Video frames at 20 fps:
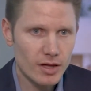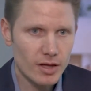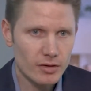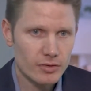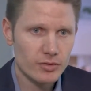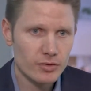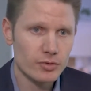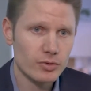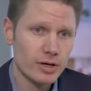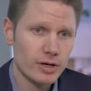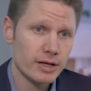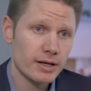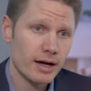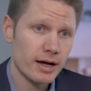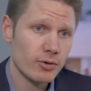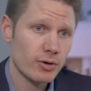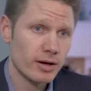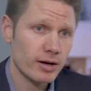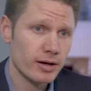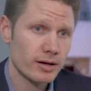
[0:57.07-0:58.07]
So in
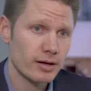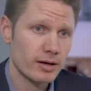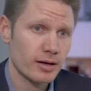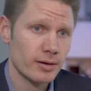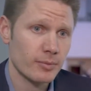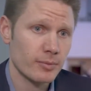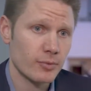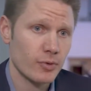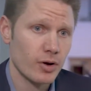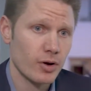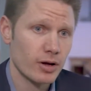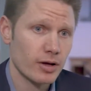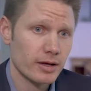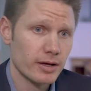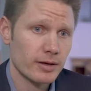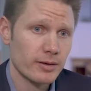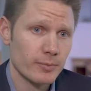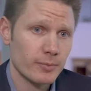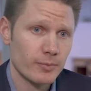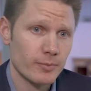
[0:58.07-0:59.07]
our work
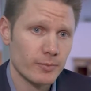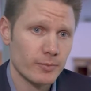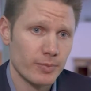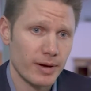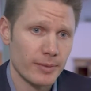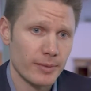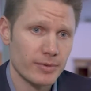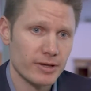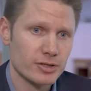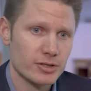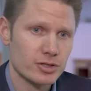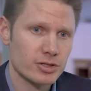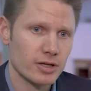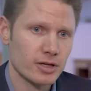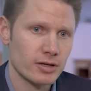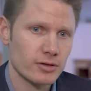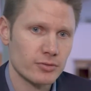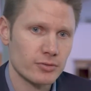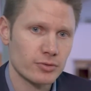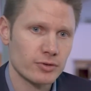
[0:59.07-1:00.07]
published
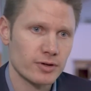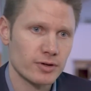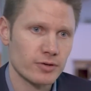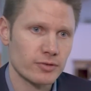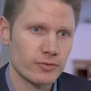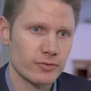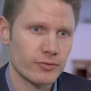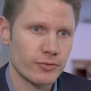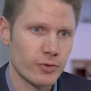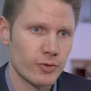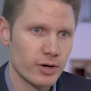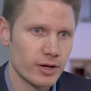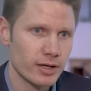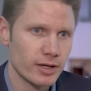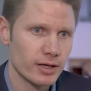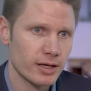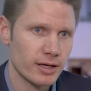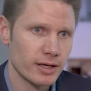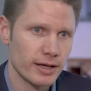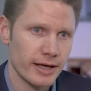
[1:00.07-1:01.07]
in
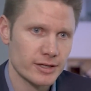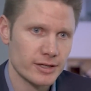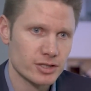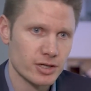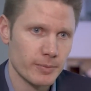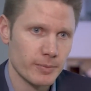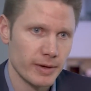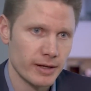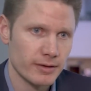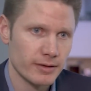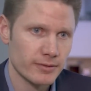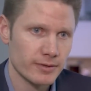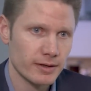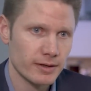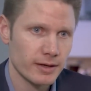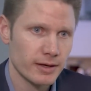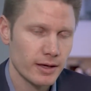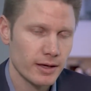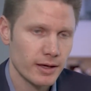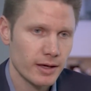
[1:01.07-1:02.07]
2014 in Nature
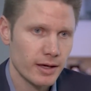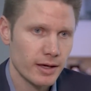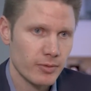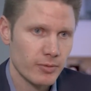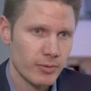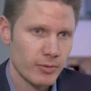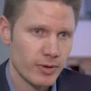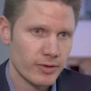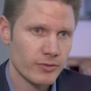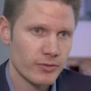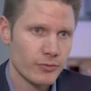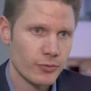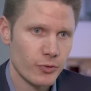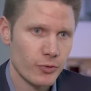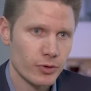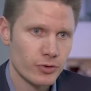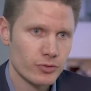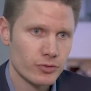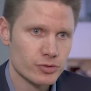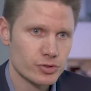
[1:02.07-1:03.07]
Medicine, we were the
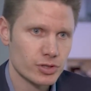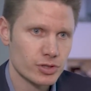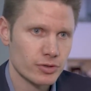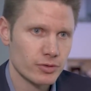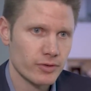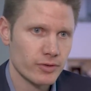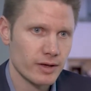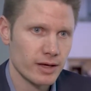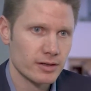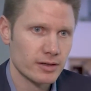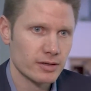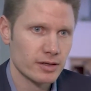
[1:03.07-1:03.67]
first to show that